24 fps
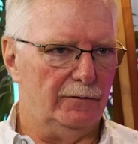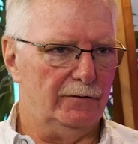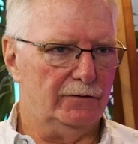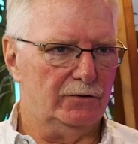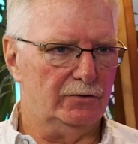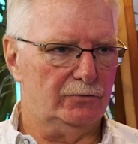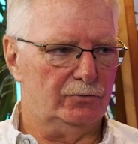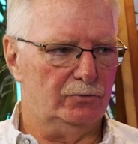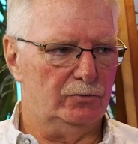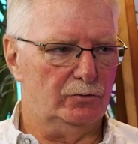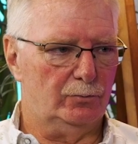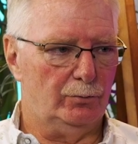about the
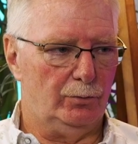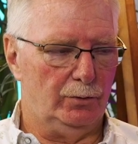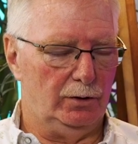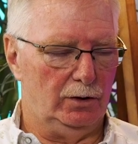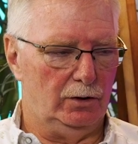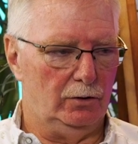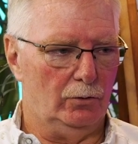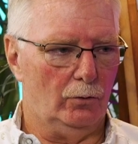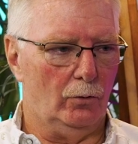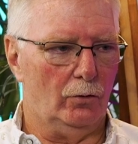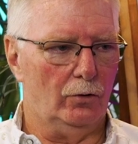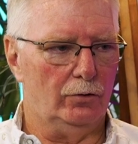difference
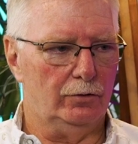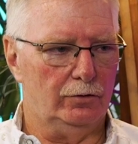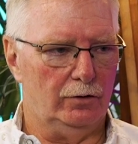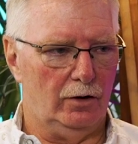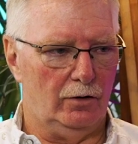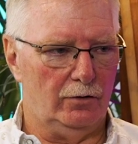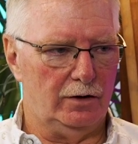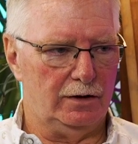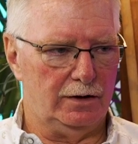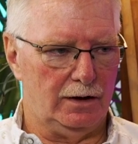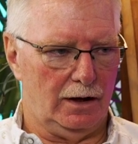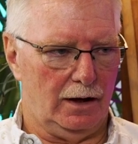between an
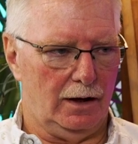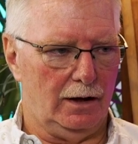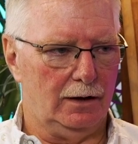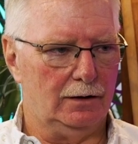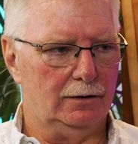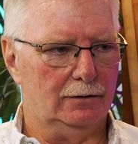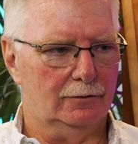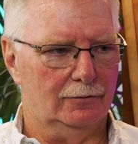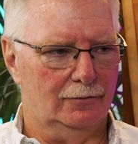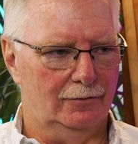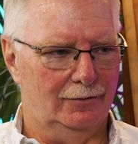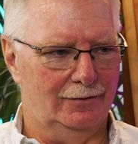ordinary
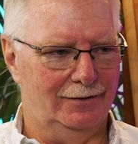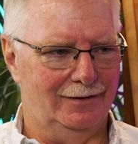day